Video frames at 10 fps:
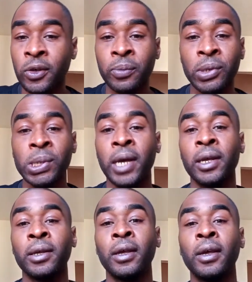Don't be trying
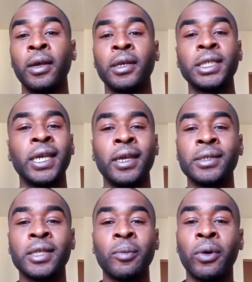to
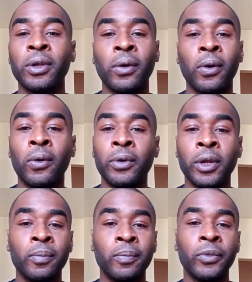change them on your own
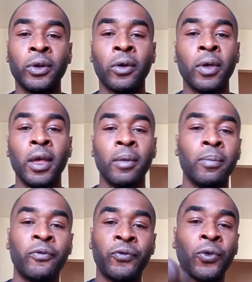and, you know,
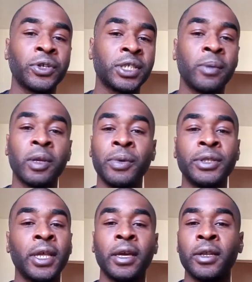force them to be
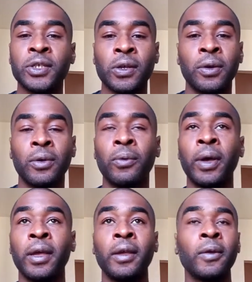thinking a certain
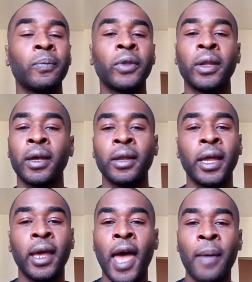way.
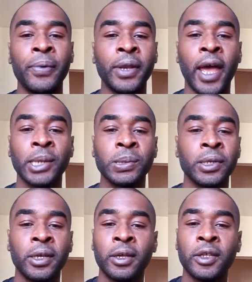Let it happen
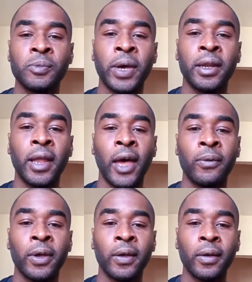naturally. It's better
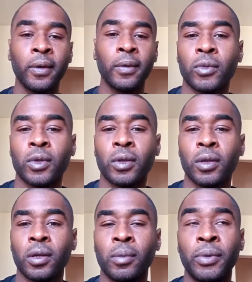that way.
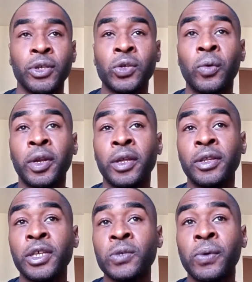But doing it
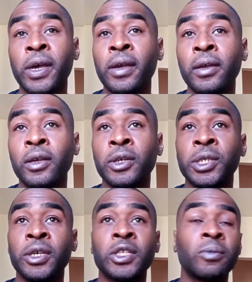this way, you're
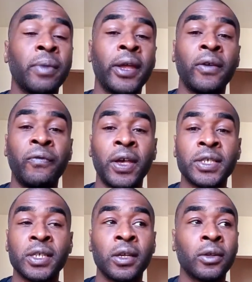just
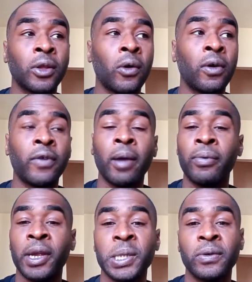manifesting lower
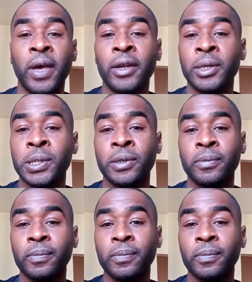vibrational energy.